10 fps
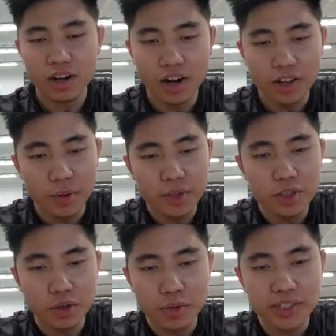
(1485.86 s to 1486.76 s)
All right, there were
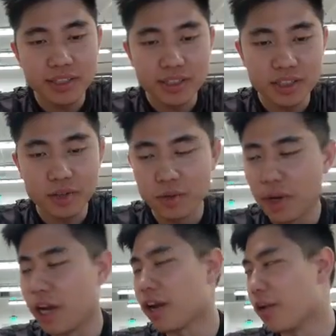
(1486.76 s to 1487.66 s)
two recently. So,
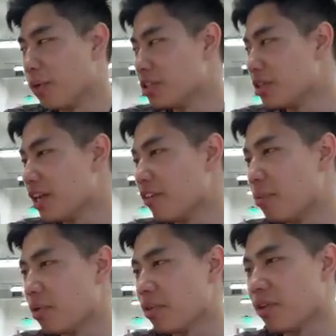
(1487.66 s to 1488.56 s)
what, okay, what you think of
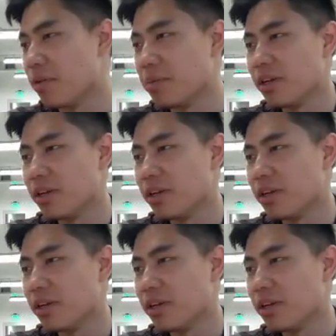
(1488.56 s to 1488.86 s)
both of them?